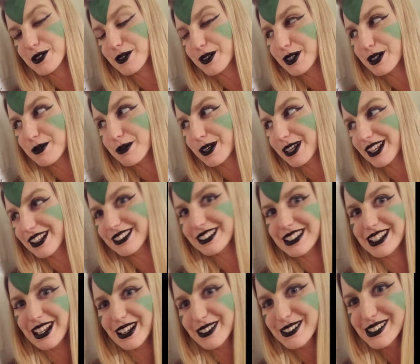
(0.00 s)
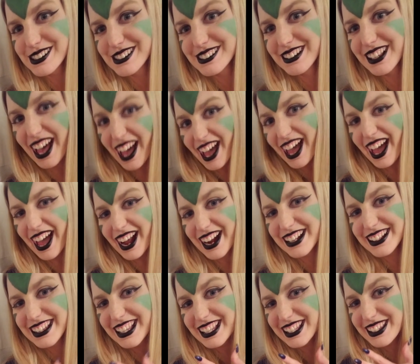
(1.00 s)
wanted to point out the towels.
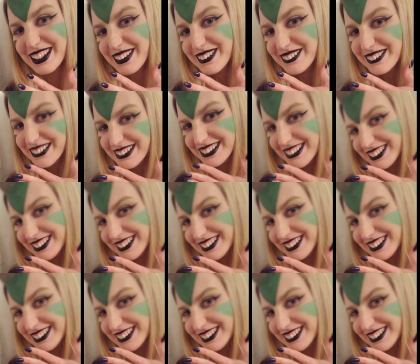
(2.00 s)
Aren't they cute?